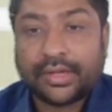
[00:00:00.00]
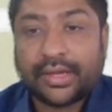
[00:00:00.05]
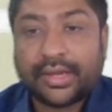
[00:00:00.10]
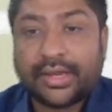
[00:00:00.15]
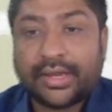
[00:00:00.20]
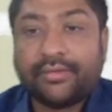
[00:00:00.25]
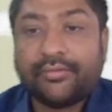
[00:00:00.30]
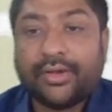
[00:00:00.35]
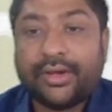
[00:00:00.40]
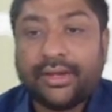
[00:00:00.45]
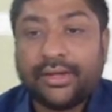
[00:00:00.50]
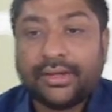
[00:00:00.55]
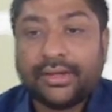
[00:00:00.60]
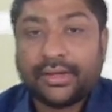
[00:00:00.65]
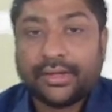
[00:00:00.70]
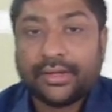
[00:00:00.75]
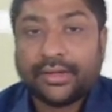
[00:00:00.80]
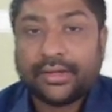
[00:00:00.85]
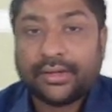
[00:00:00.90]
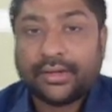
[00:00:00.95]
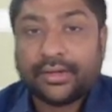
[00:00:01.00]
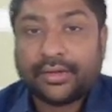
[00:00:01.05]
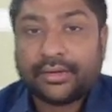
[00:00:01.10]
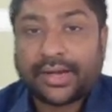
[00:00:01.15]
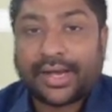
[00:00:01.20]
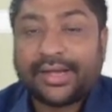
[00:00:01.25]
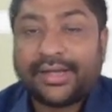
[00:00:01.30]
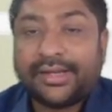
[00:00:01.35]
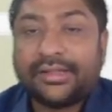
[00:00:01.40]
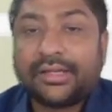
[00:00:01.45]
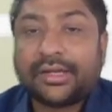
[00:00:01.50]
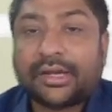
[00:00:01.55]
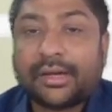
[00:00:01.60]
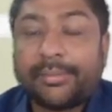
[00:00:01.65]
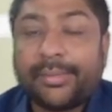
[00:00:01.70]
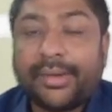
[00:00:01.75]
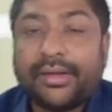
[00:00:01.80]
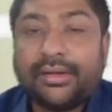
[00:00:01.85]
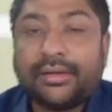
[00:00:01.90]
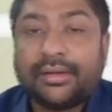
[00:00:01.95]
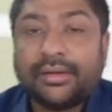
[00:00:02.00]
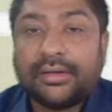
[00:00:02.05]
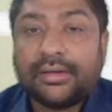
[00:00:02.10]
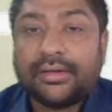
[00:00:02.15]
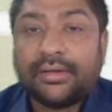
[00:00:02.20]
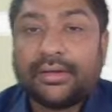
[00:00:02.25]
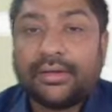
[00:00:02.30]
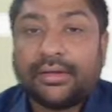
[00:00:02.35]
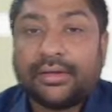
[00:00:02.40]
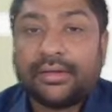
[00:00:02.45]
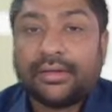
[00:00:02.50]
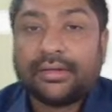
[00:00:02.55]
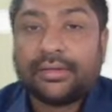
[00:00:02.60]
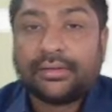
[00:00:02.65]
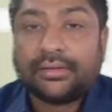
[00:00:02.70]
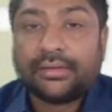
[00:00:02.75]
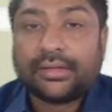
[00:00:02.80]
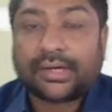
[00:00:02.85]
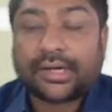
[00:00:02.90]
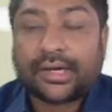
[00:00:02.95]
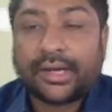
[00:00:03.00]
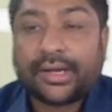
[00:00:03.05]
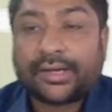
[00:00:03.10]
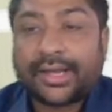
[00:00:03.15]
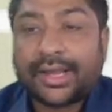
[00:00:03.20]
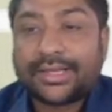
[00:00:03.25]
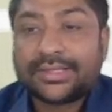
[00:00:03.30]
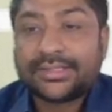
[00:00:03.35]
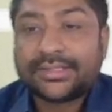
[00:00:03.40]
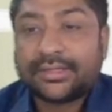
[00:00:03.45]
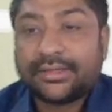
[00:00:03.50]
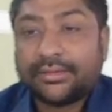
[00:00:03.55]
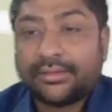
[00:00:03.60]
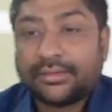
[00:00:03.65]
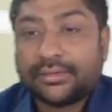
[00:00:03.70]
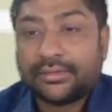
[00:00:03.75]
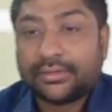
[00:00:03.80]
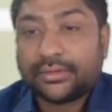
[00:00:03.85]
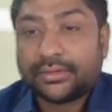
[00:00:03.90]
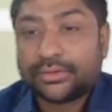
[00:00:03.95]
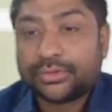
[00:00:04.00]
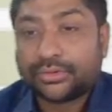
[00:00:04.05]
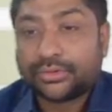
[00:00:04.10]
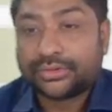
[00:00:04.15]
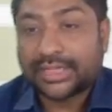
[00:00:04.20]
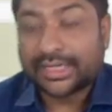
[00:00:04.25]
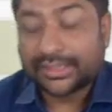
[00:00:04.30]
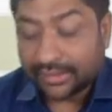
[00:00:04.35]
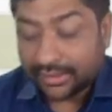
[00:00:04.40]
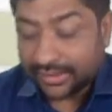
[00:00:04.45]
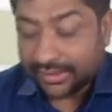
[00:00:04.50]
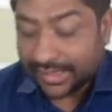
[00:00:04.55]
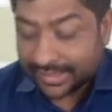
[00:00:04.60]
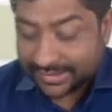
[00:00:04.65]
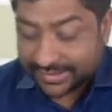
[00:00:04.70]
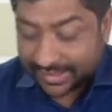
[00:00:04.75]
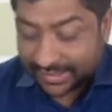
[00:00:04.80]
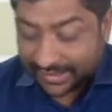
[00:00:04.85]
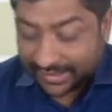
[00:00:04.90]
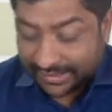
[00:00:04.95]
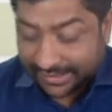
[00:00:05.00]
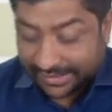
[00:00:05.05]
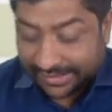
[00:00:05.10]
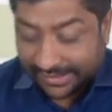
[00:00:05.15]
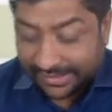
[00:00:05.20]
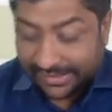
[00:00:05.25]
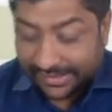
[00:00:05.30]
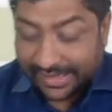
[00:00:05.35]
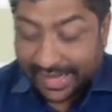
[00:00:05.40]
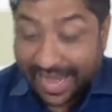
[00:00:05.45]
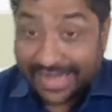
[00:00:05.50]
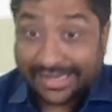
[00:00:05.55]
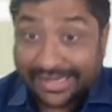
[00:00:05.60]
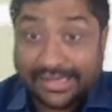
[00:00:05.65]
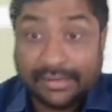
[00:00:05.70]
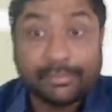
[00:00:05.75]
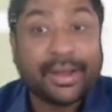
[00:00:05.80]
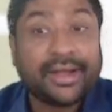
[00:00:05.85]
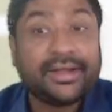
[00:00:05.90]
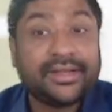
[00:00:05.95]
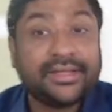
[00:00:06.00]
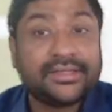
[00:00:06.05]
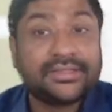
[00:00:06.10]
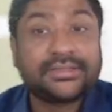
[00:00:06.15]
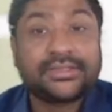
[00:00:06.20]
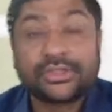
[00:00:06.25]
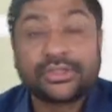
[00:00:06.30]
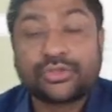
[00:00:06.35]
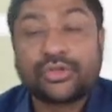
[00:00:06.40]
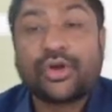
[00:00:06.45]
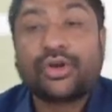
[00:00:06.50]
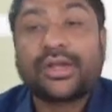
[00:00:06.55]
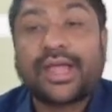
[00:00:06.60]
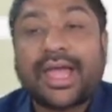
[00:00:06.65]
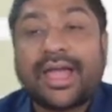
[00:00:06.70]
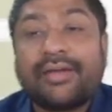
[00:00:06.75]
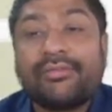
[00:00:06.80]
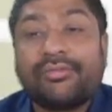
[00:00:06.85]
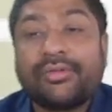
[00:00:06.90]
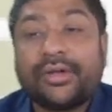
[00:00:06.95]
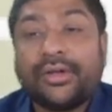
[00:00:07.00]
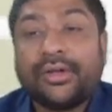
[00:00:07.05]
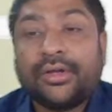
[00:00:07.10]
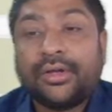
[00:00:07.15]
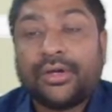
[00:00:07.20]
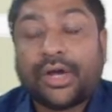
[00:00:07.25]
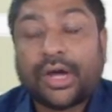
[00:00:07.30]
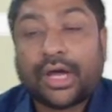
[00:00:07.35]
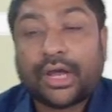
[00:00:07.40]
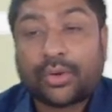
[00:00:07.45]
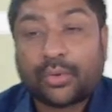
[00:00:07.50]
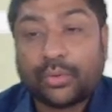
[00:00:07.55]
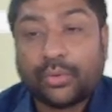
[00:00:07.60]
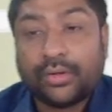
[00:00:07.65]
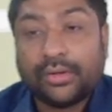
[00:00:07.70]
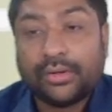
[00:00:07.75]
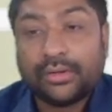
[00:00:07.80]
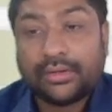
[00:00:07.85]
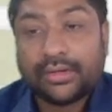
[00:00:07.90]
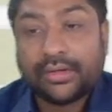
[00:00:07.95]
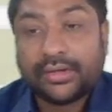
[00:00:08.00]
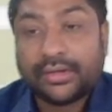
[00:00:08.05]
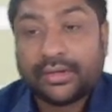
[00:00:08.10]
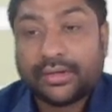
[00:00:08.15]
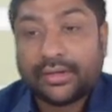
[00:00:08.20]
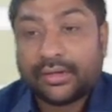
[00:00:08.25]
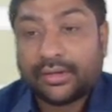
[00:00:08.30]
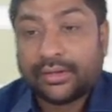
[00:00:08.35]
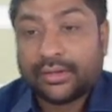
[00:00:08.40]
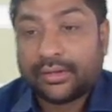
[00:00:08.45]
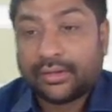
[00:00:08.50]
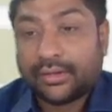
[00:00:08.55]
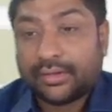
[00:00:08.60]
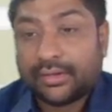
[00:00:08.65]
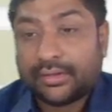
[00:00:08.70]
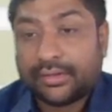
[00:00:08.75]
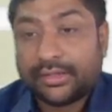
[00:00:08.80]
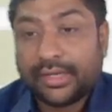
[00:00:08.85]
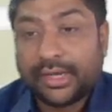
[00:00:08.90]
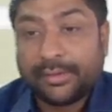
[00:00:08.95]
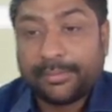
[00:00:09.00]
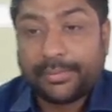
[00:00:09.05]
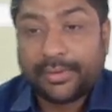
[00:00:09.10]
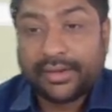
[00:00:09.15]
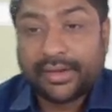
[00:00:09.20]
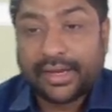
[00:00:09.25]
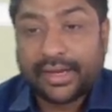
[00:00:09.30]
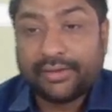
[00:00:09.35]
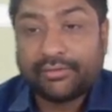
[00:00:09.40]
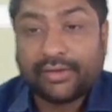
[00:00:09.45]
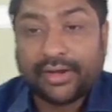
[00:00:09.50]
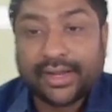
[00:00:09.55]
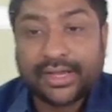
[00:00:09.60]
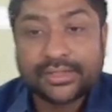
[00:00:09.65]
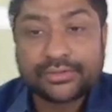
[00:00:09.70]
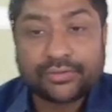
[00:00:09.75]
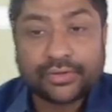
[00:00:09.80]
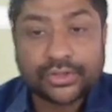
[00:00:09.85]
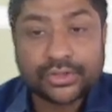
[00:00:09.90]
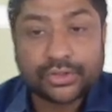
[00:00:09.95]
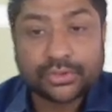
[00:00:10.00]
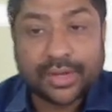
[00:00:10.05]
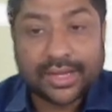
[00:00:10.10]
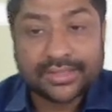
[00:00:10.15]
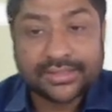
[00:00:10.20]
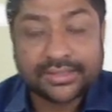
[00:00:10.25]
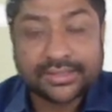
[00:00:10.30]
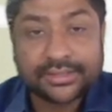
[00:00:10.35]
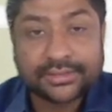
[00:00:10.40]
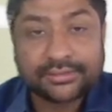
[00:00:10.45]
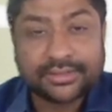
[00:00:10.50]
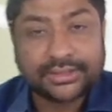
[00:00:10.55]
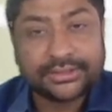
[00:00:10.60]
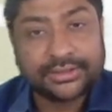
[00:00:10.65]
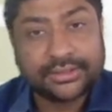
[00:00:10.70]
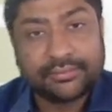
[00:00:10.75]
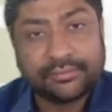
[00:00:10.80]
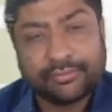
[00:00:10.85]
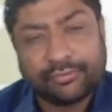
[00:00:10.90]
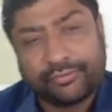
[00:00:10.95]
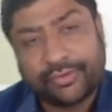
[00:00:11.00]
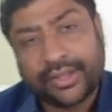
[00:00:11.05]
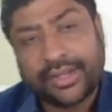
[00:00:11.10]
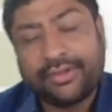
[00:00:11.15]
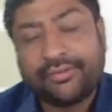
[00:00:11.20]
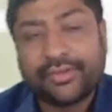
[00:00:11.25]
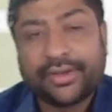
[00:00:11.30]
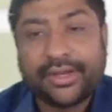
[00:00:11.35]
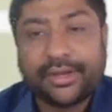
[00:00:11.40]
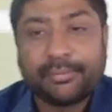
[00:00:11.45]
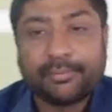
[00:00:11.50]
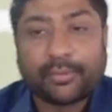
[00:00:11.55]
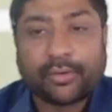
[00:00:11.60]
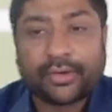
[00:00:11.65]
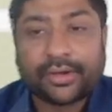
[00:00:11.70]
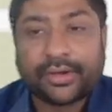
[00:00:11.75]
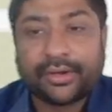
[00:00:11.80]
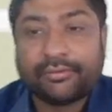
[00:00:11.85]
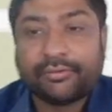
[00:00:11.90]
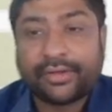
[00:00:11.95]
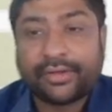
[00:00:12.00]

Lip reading: Anyone? Write in the comment the correct answer. So Chaitanya is saying D, antibiotics does not have a role. Dilip, anyone else wants to answer this question? Very important,